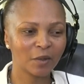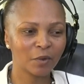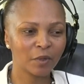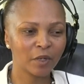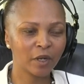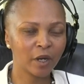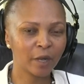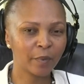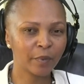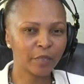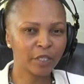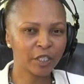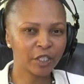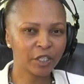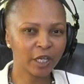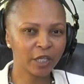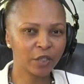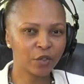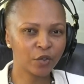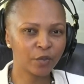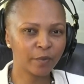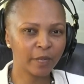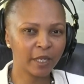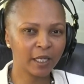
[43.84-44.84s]
We
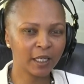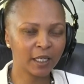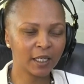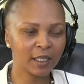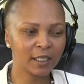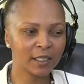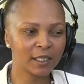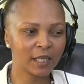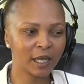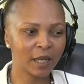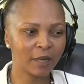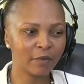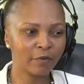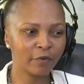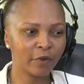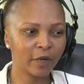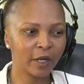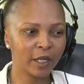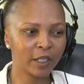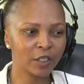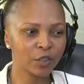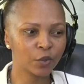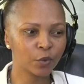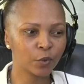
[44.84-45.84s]
appreciate you making time for
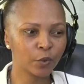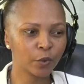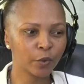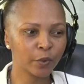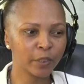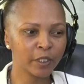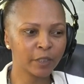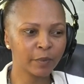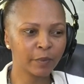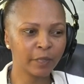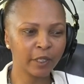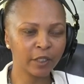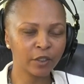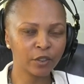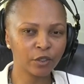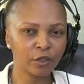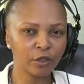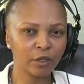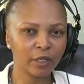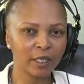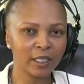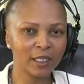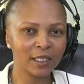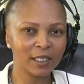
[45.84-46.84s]
us. We speak to
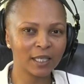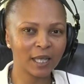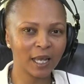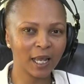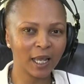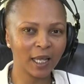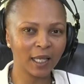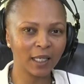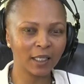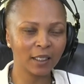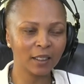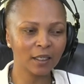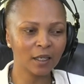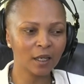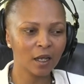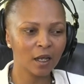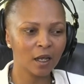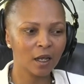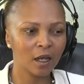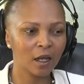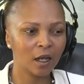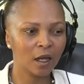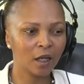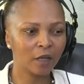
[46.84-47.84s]
you a day
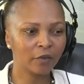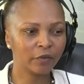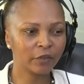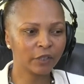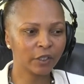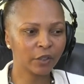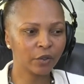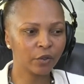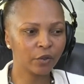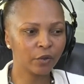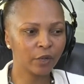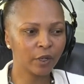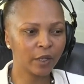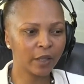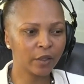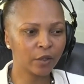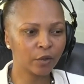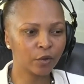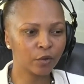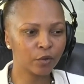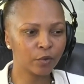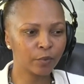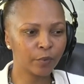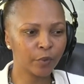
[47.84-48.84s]
after you and the
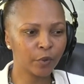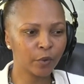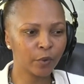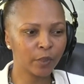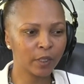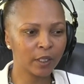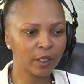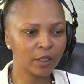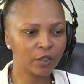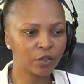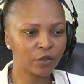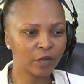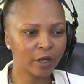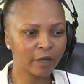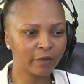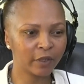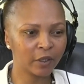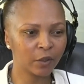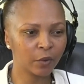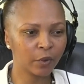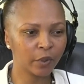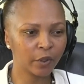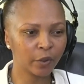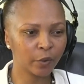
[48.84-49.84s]
group you were
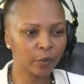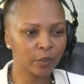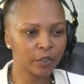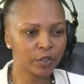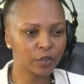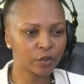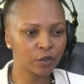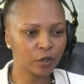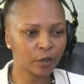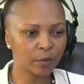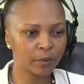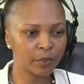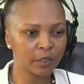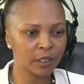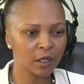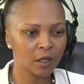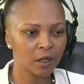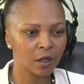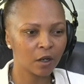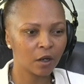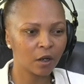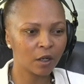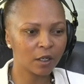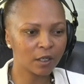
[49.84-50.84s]
traveling with were stopped
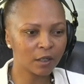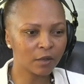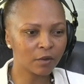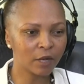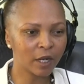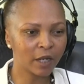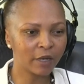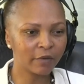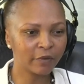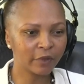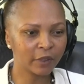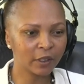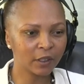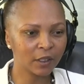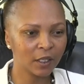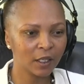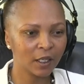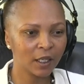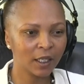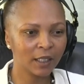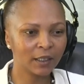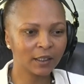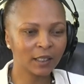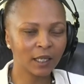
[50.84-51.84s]
on arrival
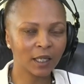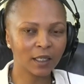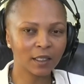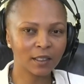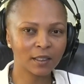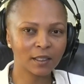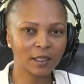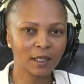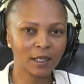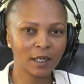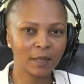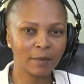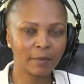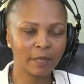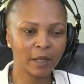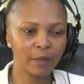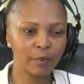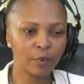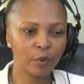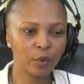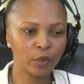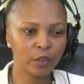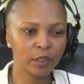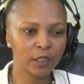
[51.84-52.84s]
at Dar es Salaam
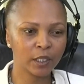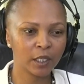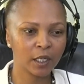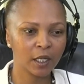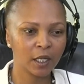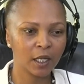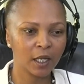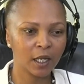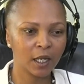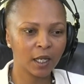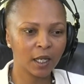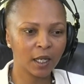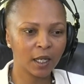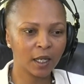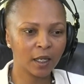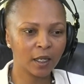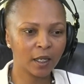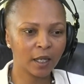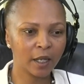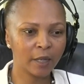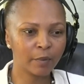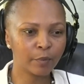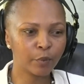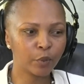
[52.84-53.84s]
airport
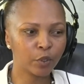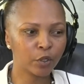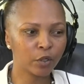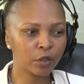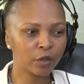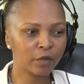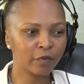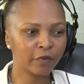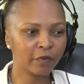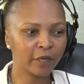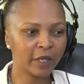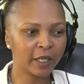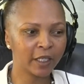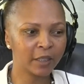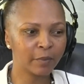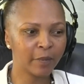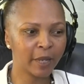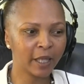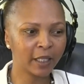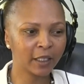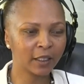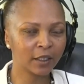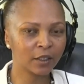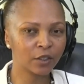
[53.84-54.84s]
and put on a flight
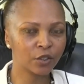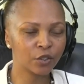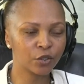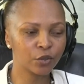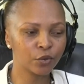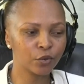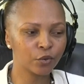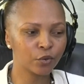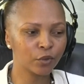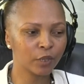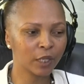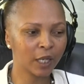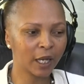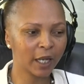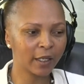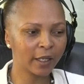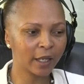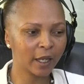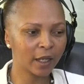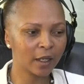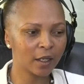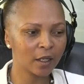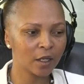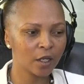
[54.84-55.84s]
back to
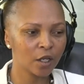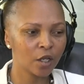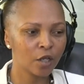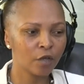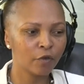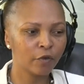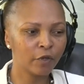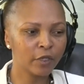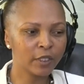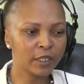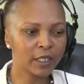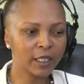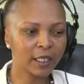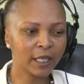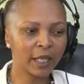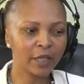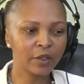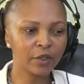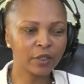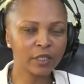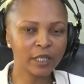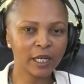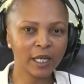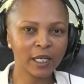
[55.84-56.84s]
Kenya. Firstly,
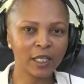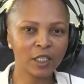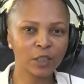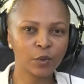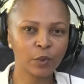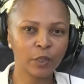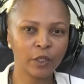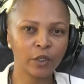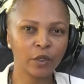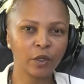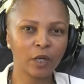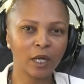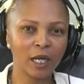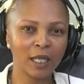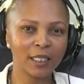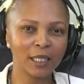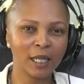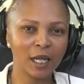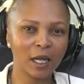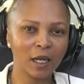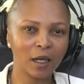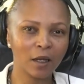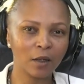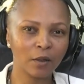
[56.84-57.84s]
can you tell us where you are
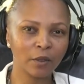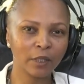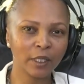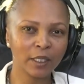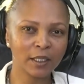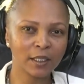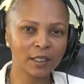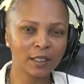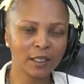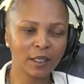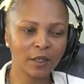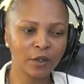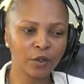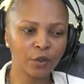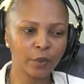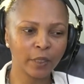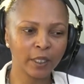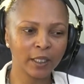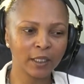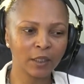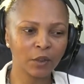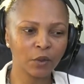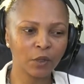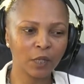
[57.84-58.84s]
now? Yesterday you
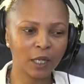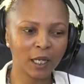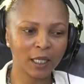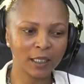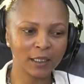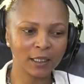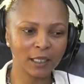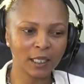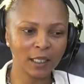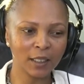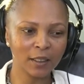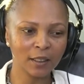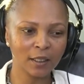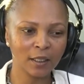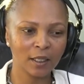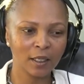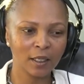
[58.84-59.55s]
were in Uganda.